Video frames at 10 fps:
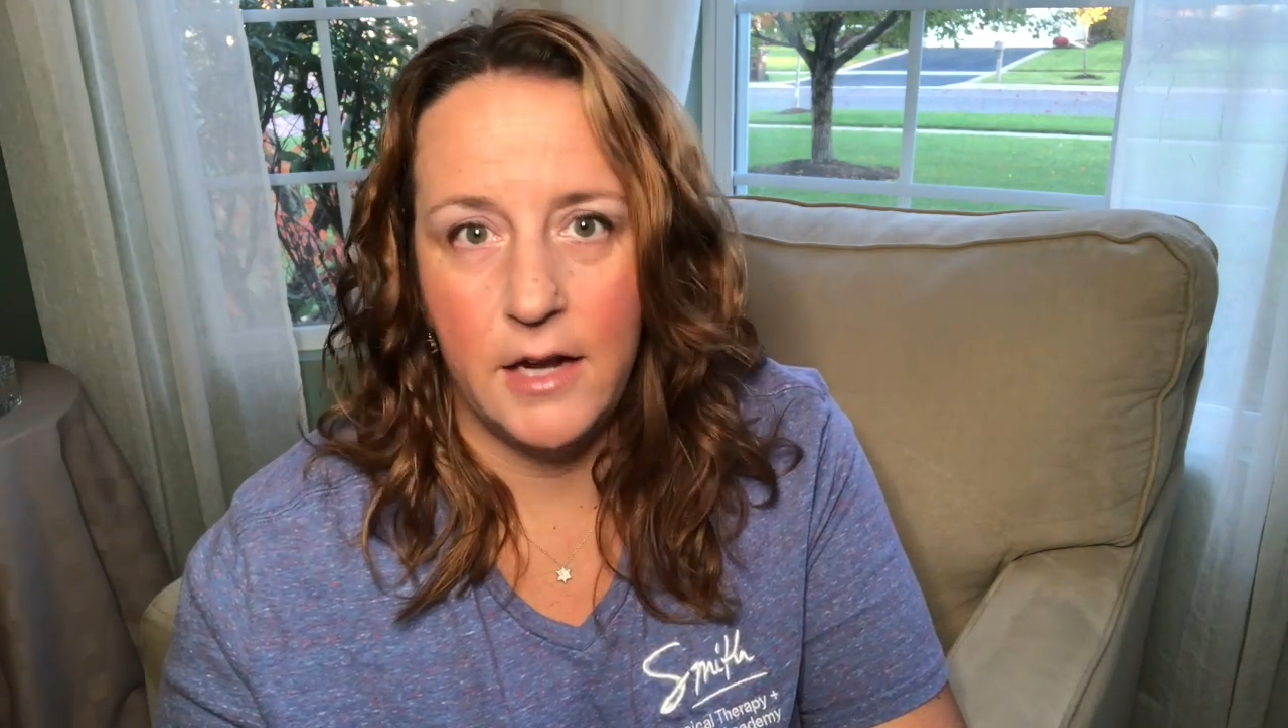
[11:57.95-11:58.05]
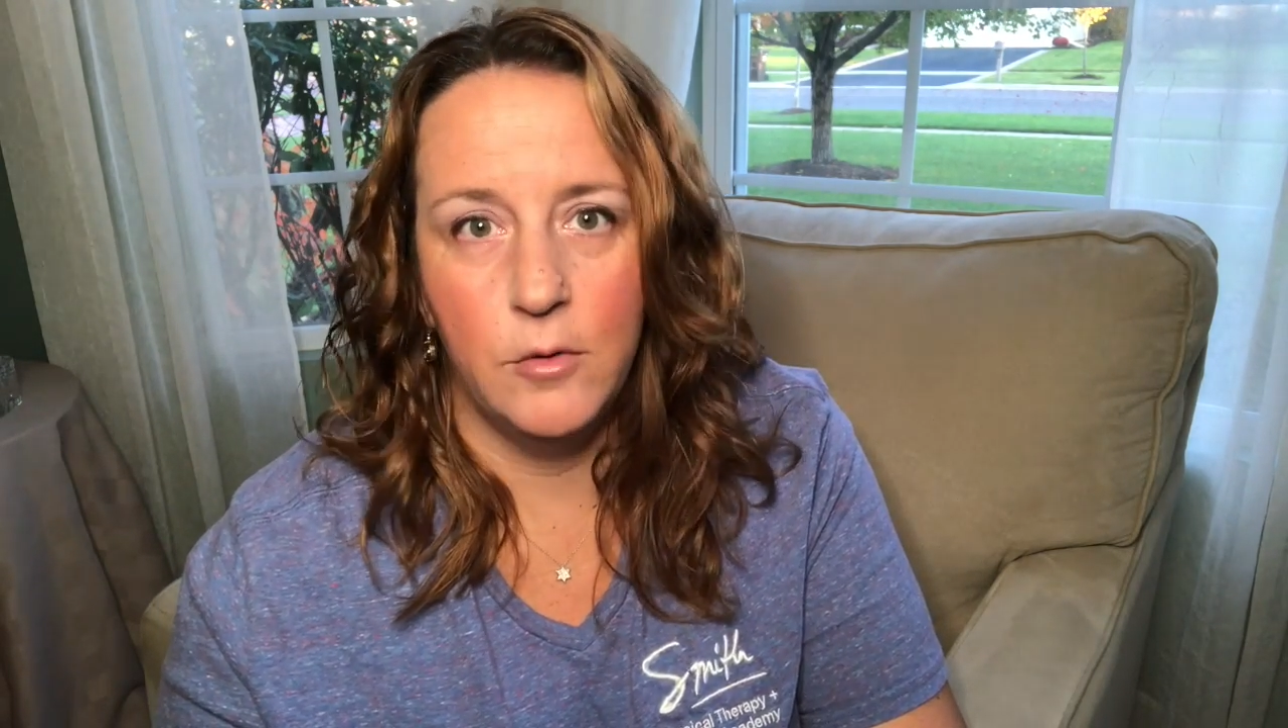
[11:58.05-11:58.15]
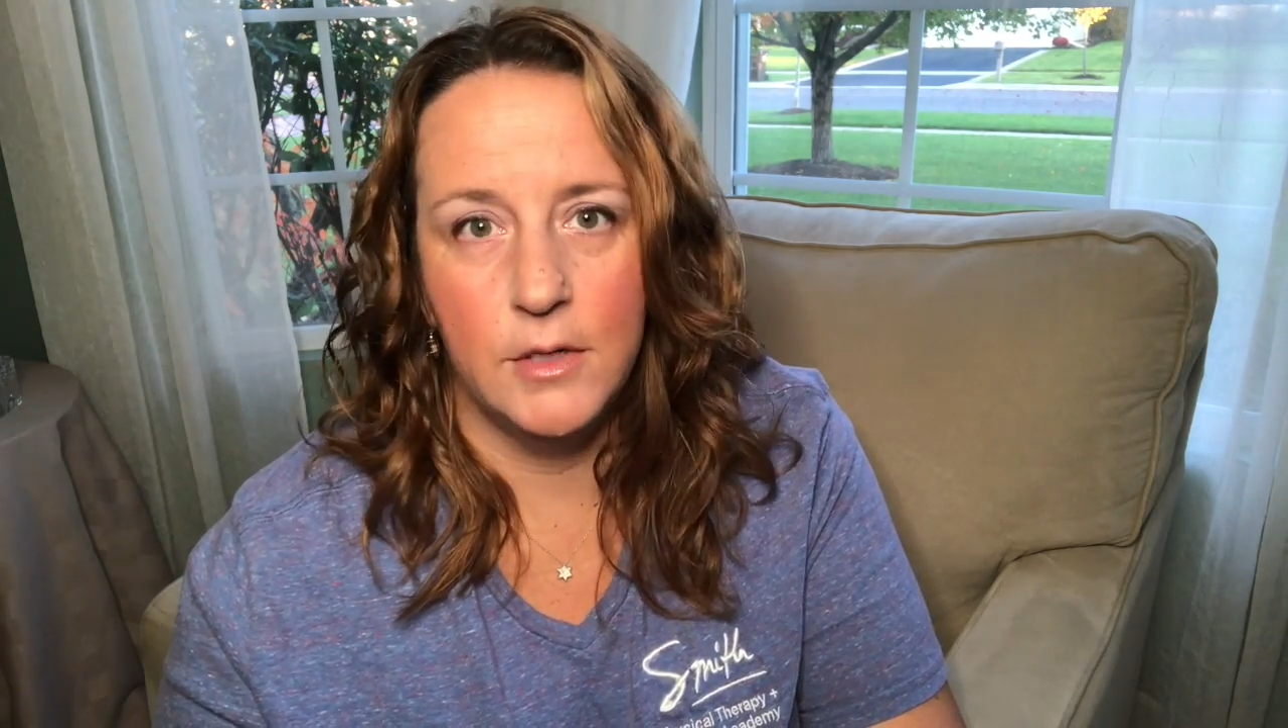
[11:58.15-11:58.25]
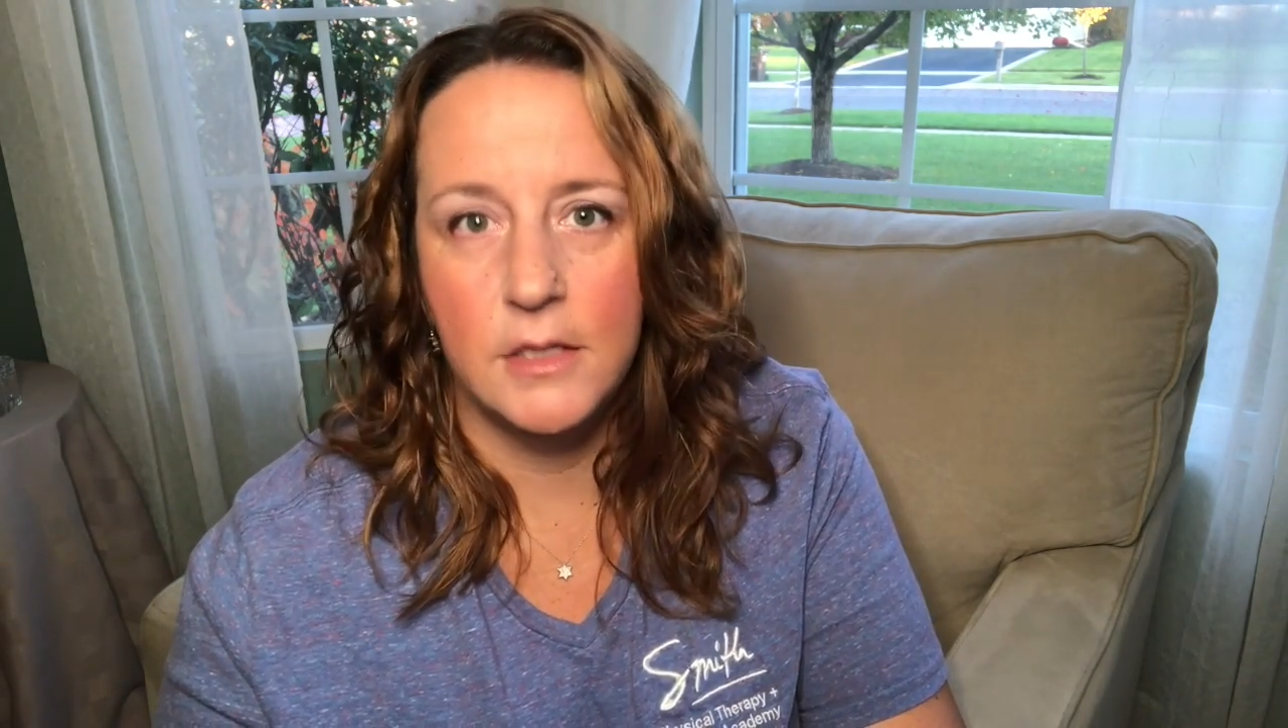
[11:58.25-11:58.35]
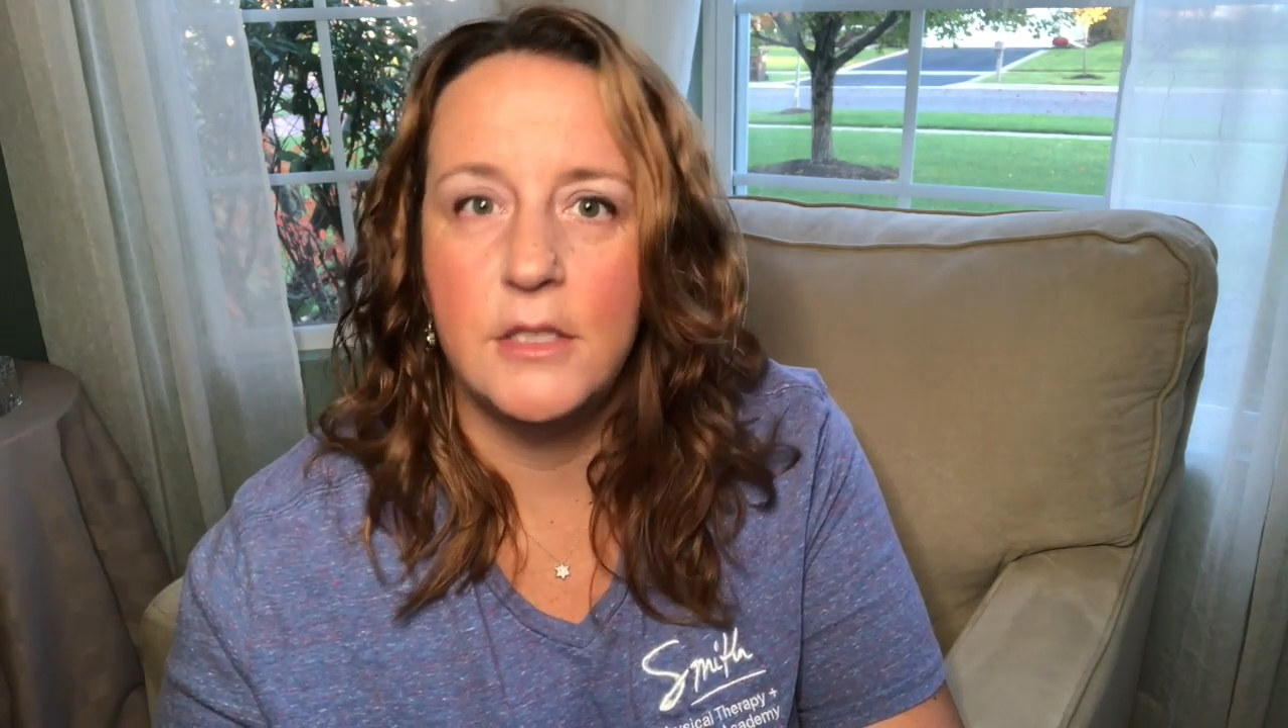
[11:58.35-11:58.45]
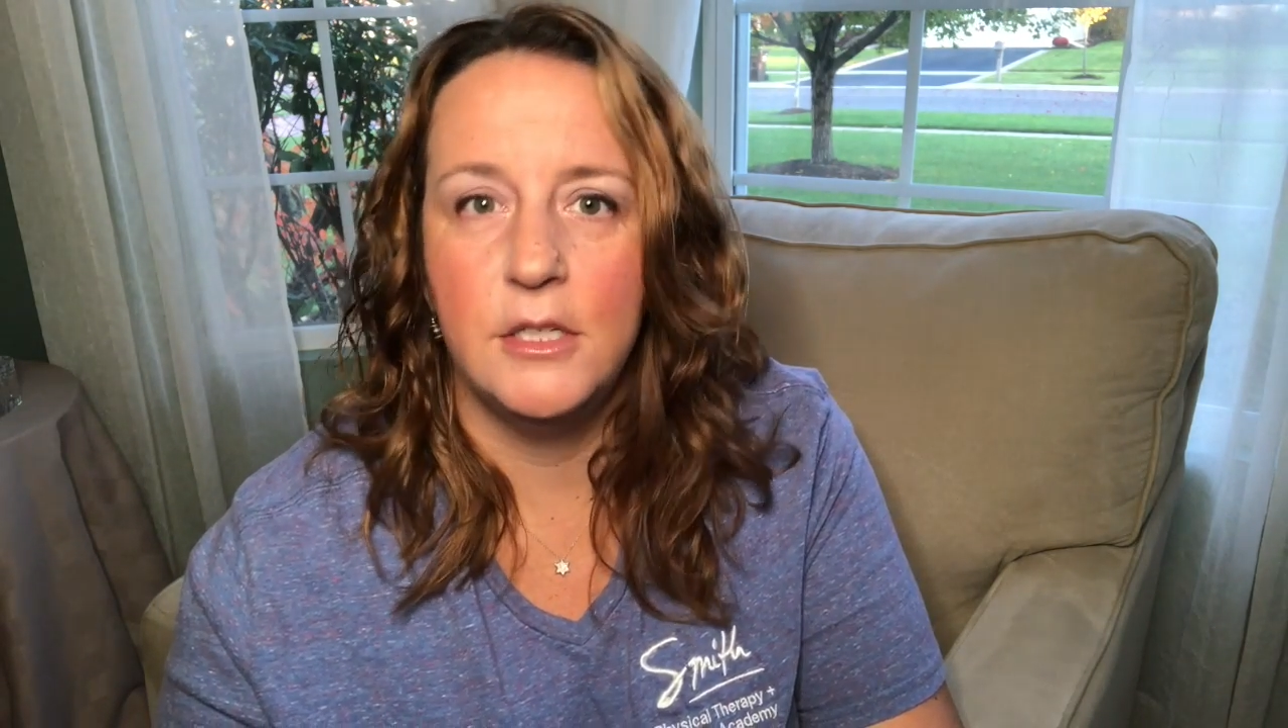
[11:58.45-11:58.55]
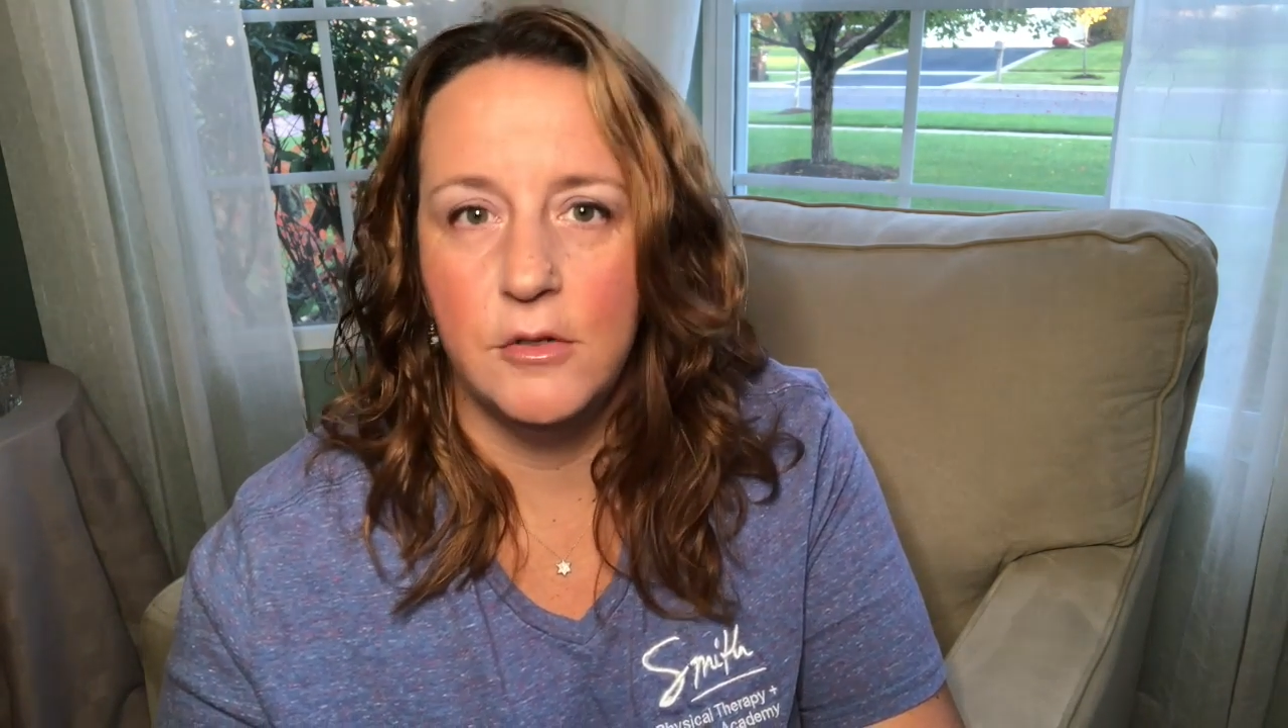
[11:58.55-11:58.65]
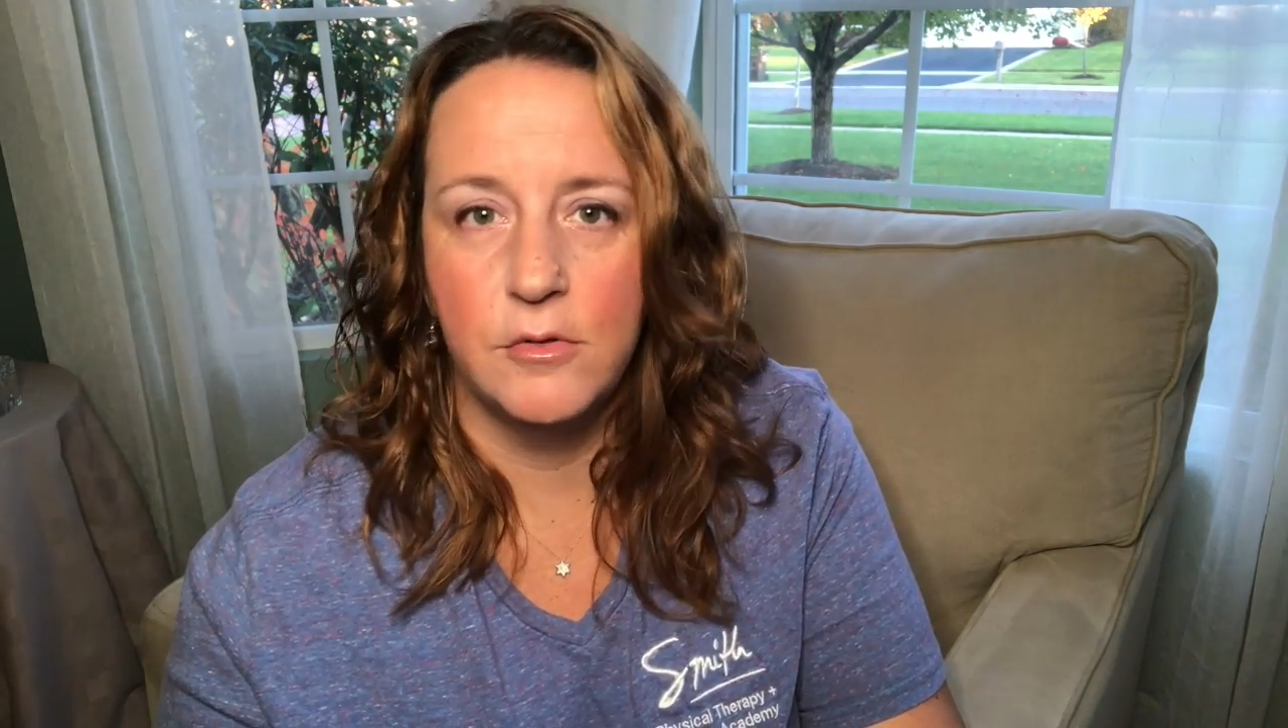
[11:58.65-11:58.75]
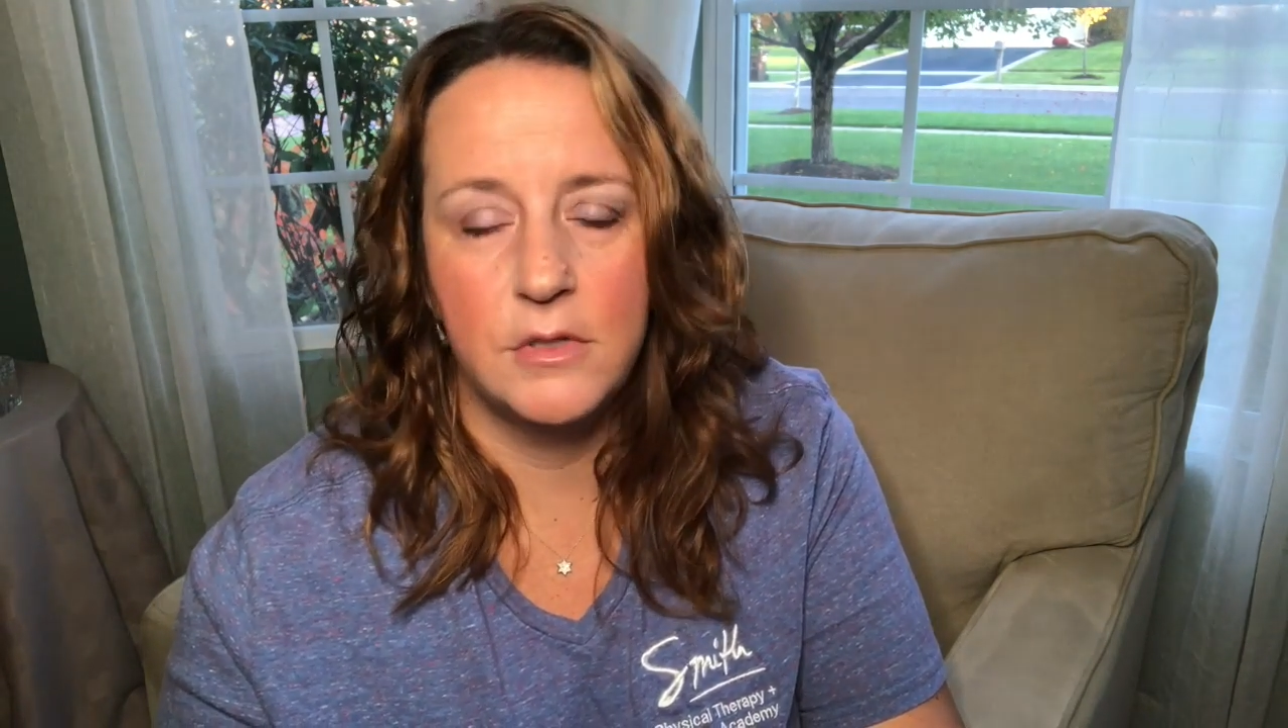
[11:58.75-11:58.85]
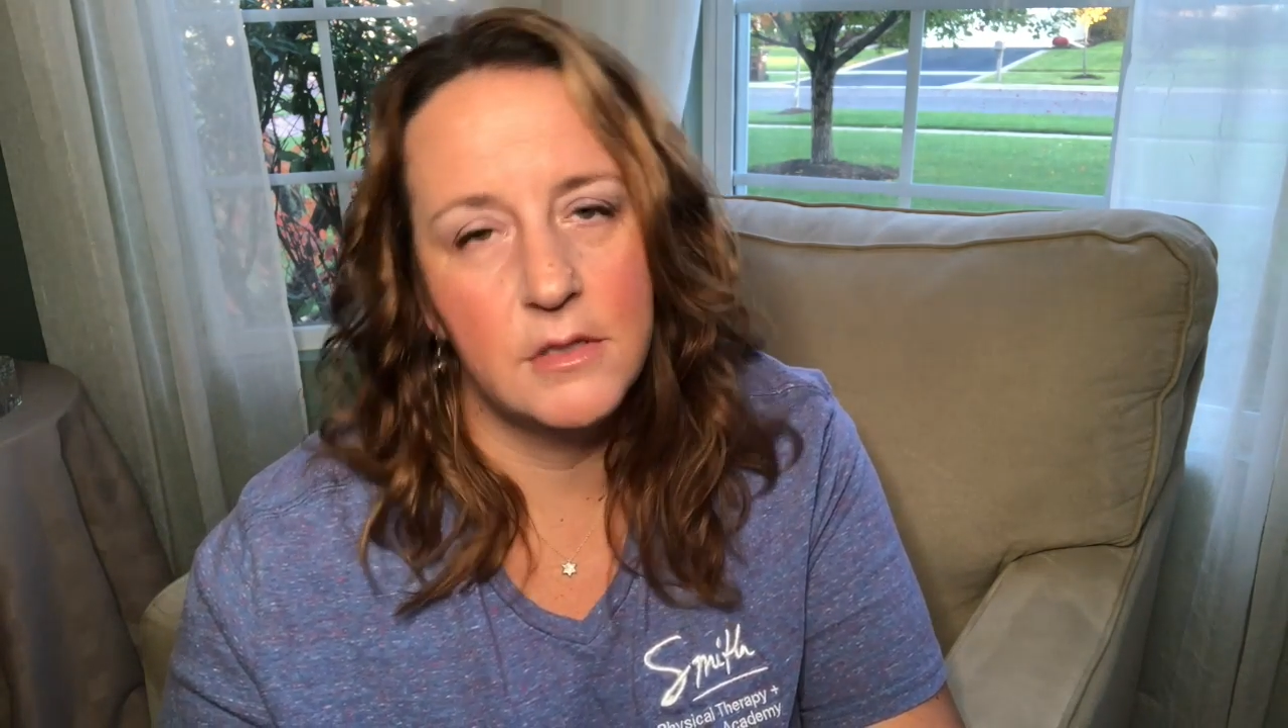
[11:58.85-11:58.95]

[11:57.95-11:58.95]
It was you